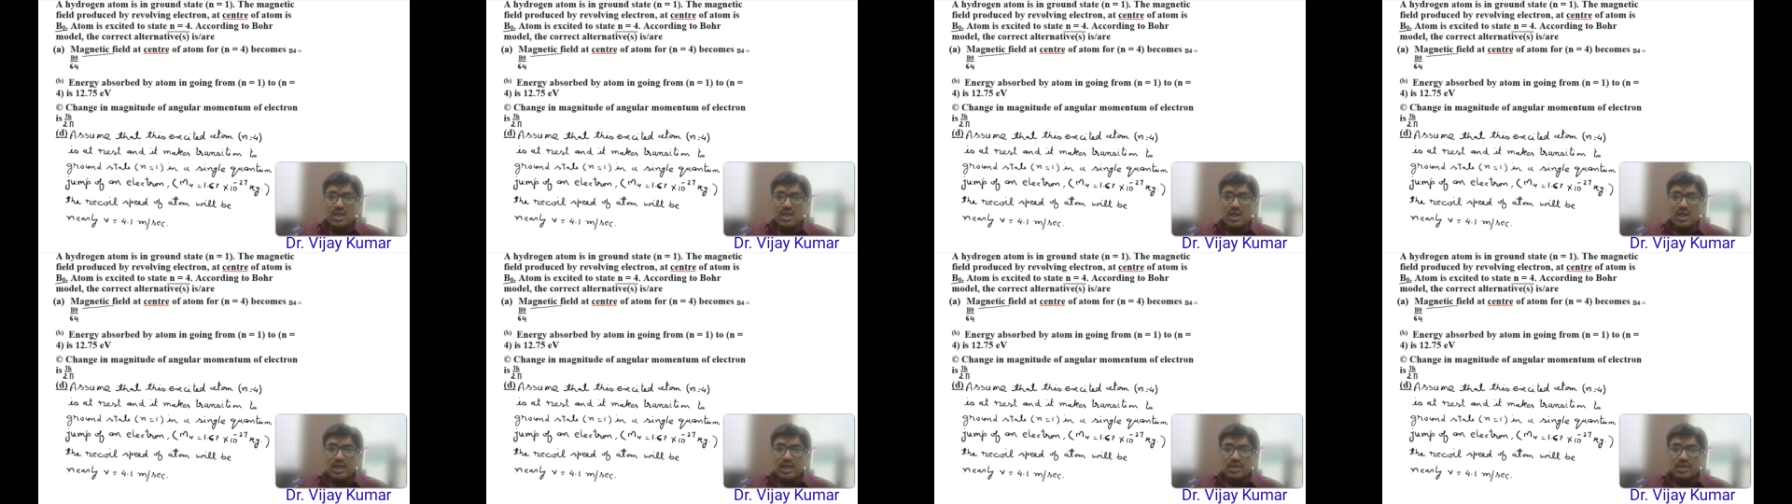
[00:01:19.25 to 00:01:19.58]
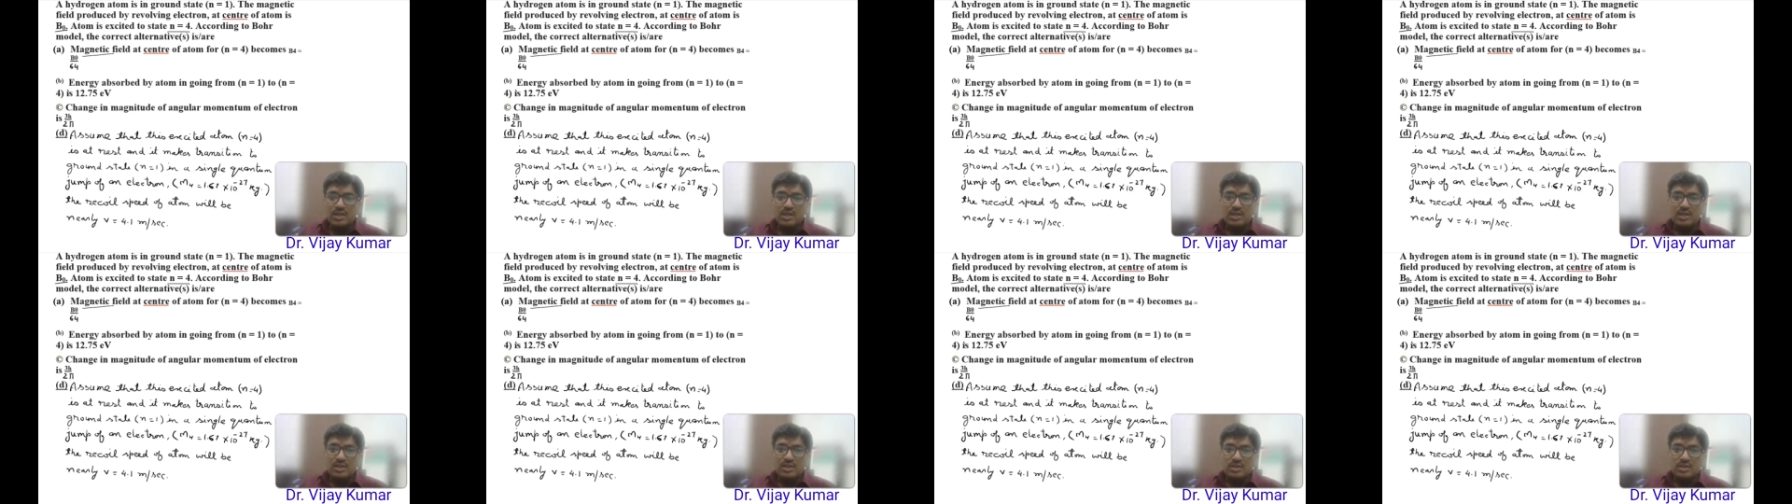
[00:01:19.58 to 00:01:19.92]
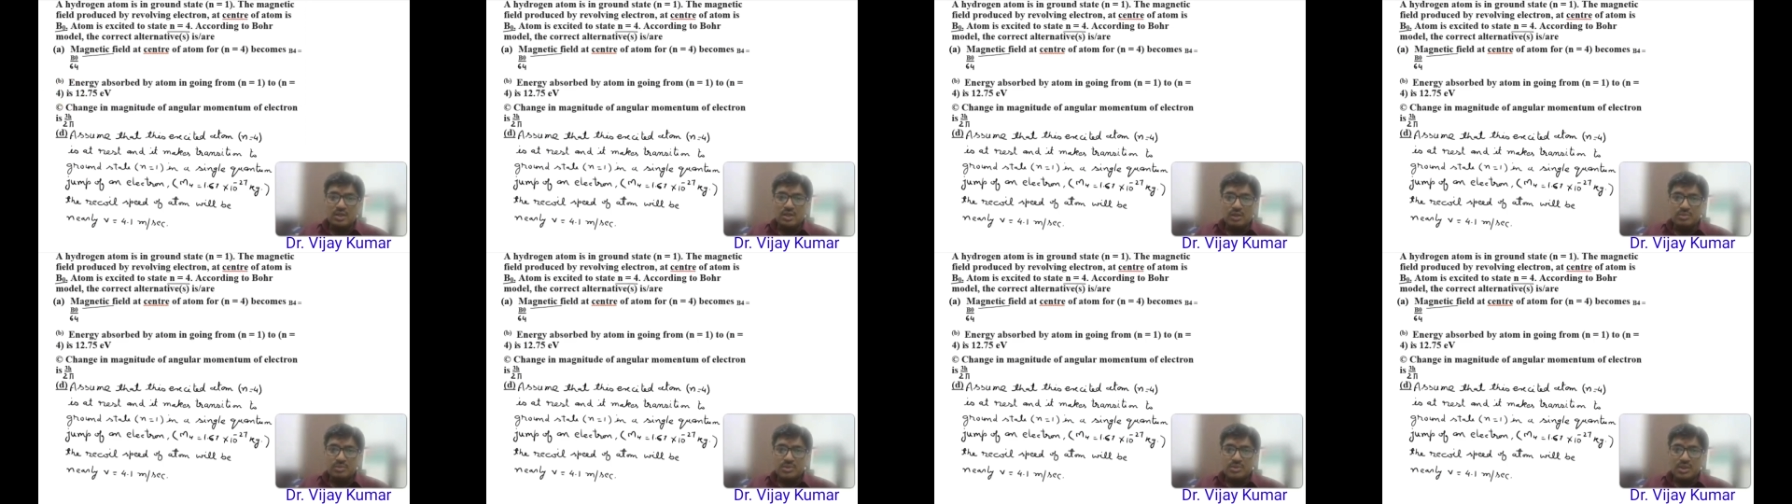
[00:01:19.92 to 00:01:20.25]
and in
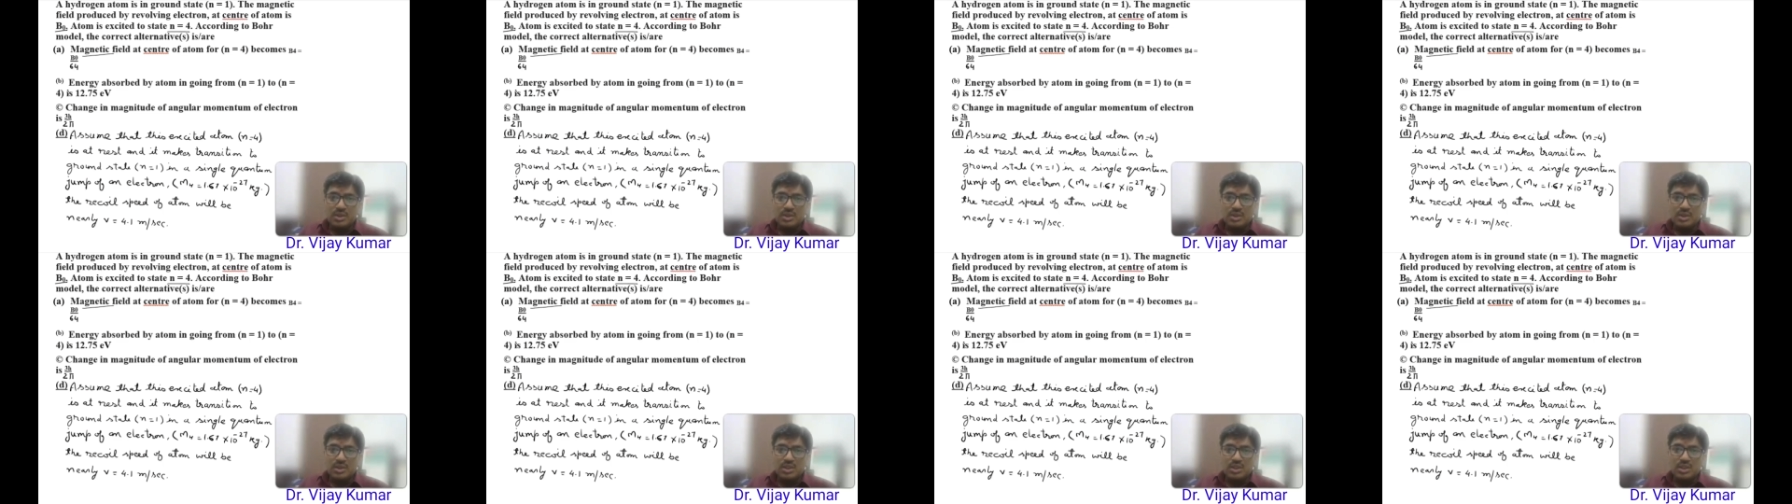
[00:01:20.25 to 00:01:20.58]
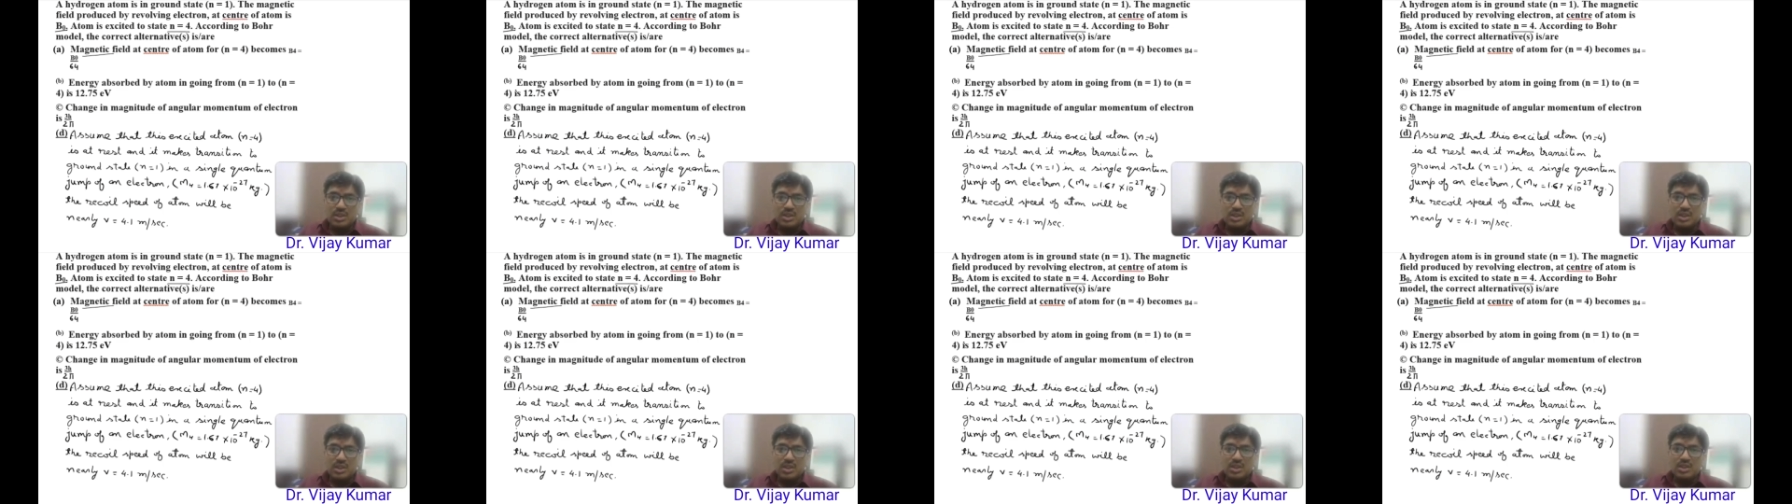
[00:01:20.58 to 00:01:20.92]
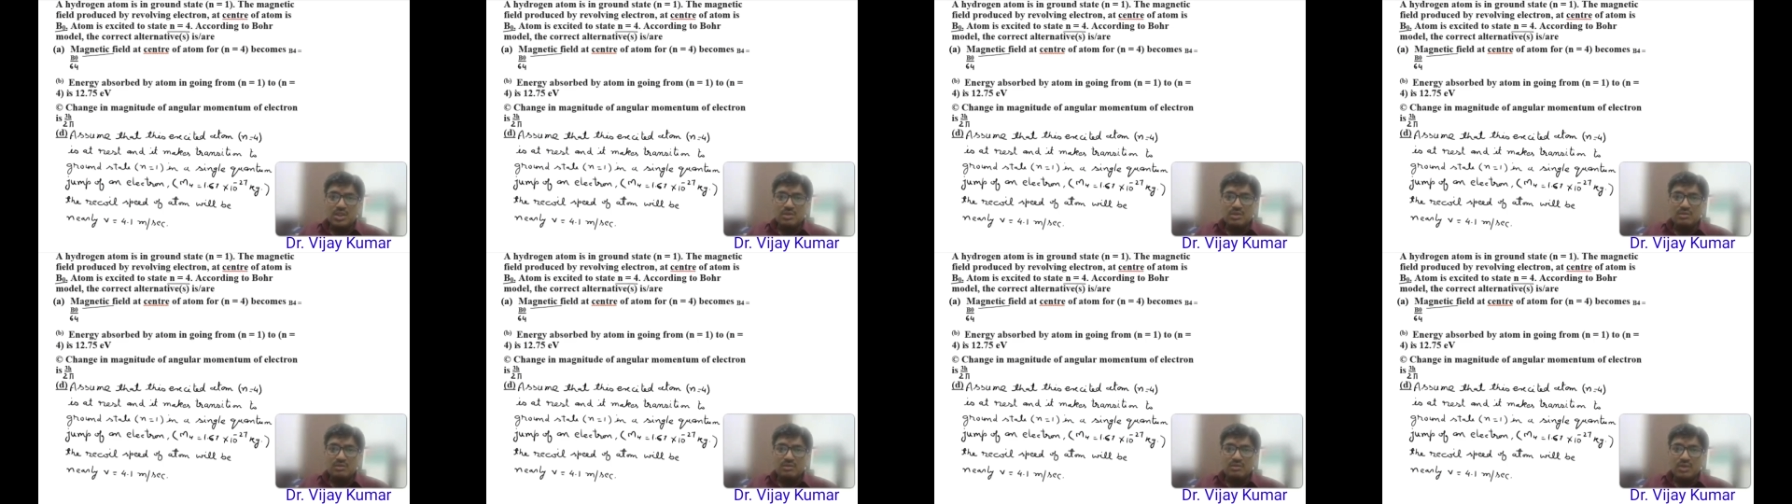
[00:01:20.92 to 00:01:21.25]
option 3
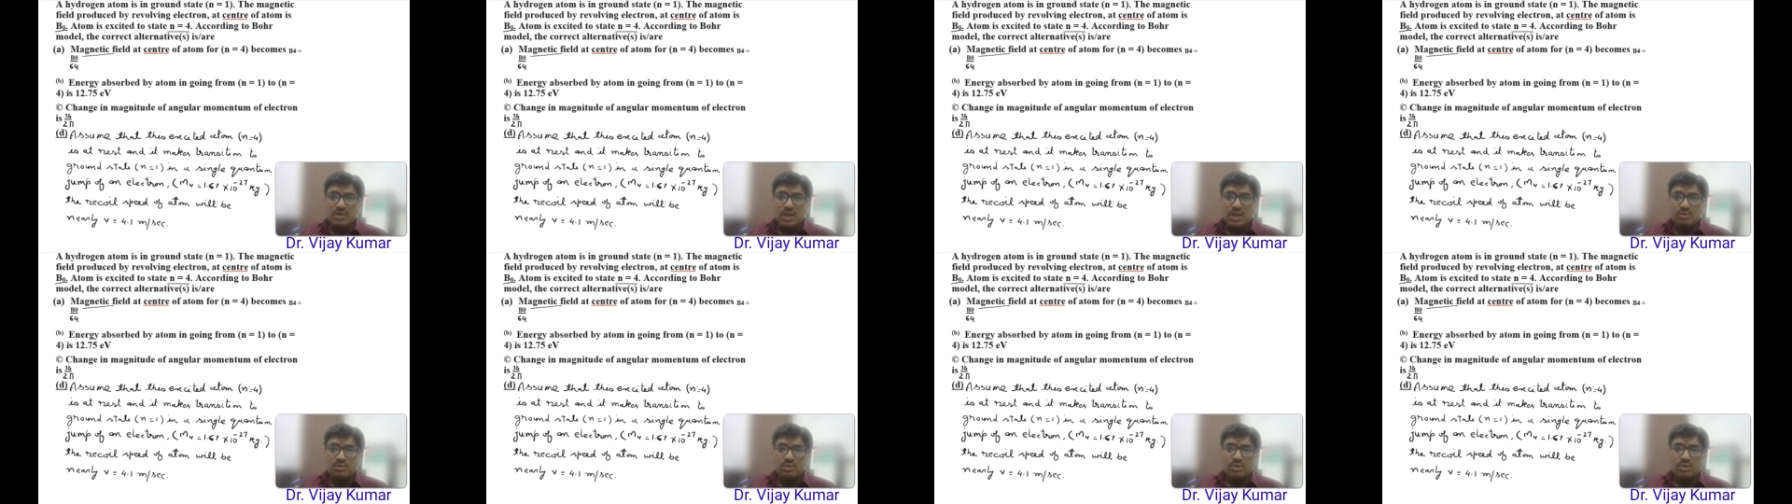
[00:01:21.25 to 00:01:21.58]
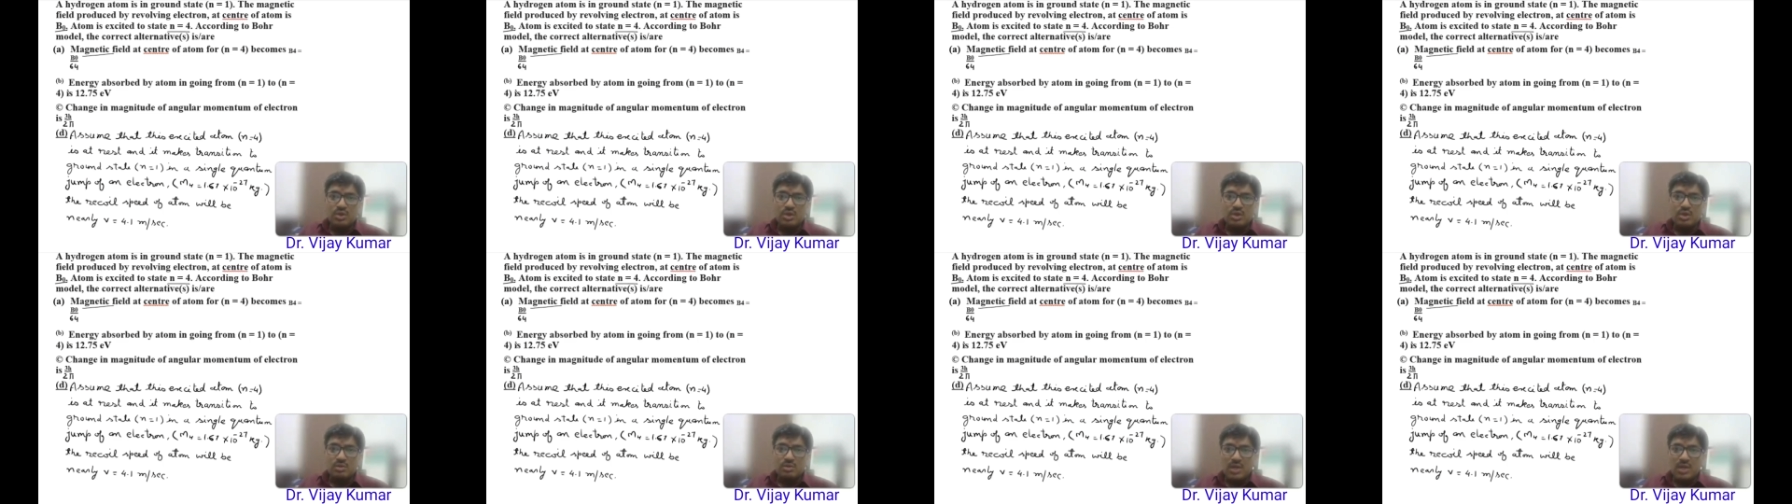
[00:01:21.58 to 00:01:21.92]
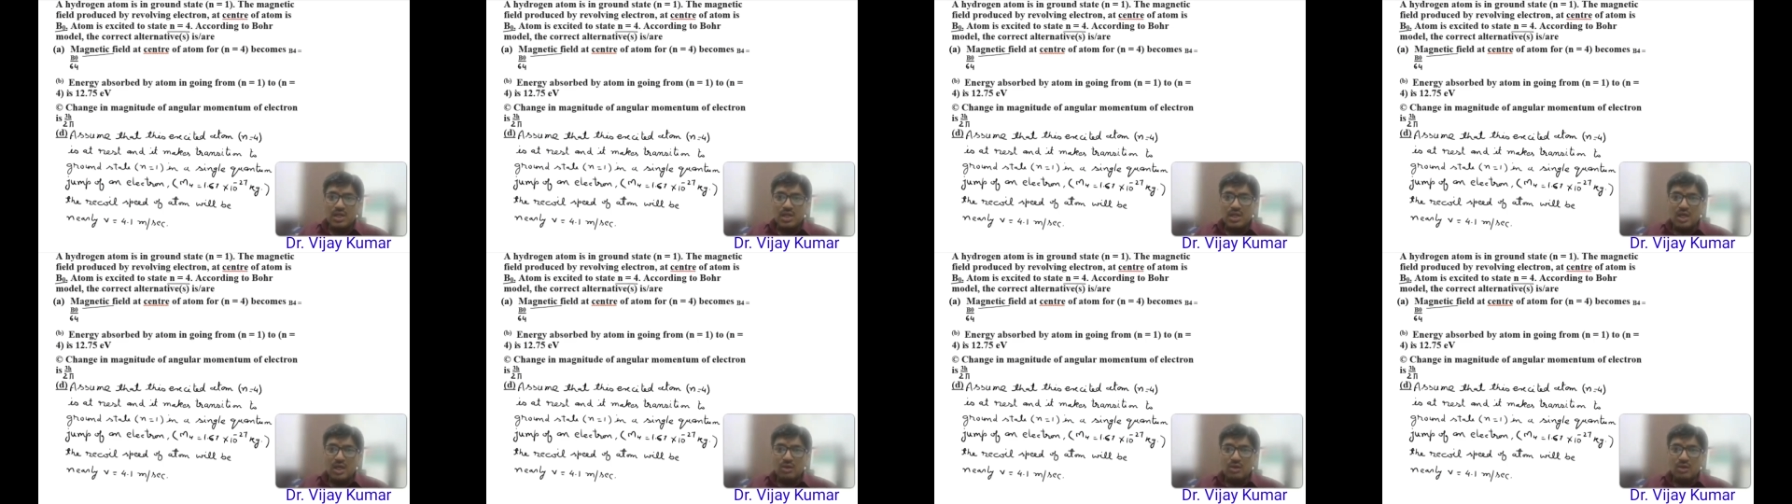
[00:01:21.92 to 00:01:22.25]
we have to
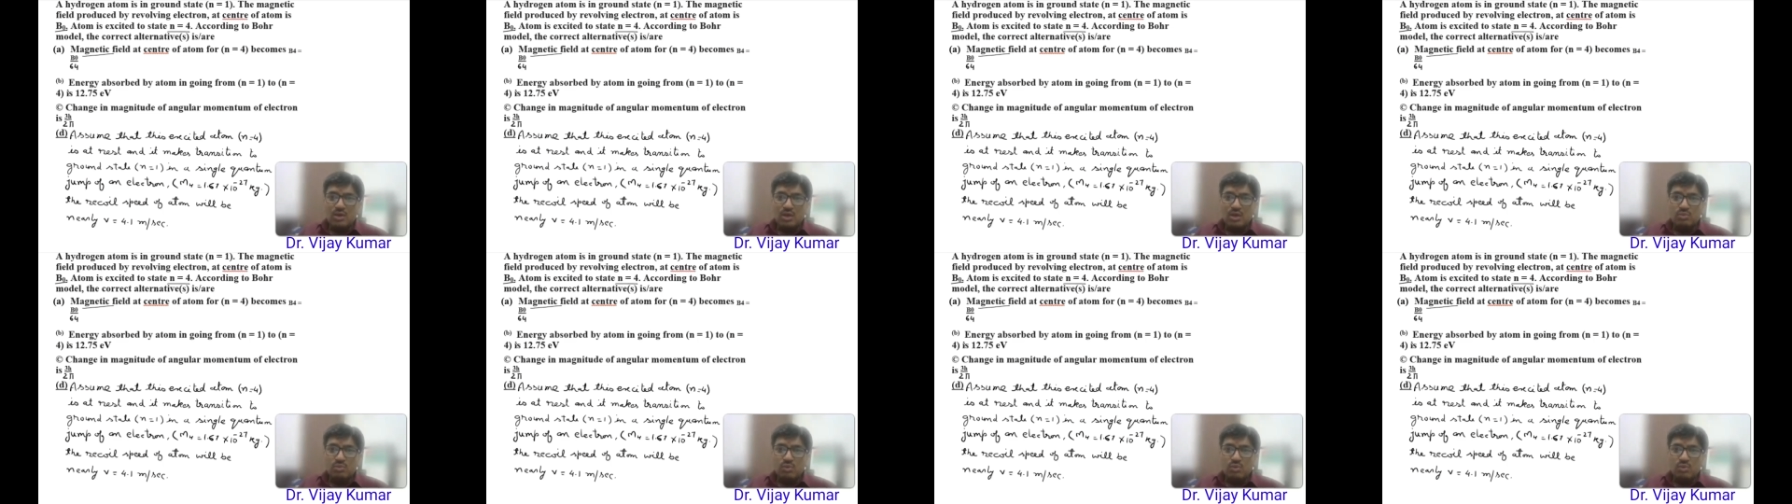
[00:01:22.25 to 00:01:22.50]
determine angular